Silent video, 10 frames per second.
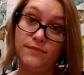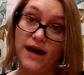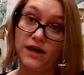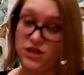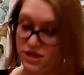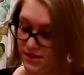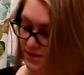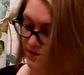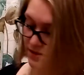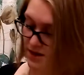packages
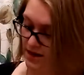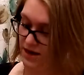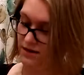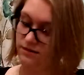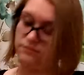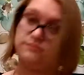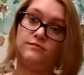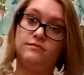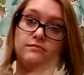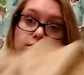it like
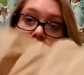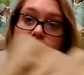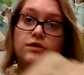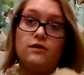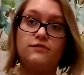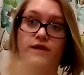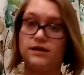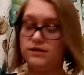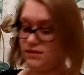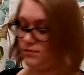Grove
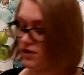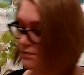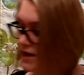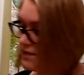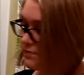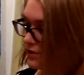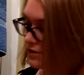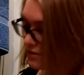does, but the paper.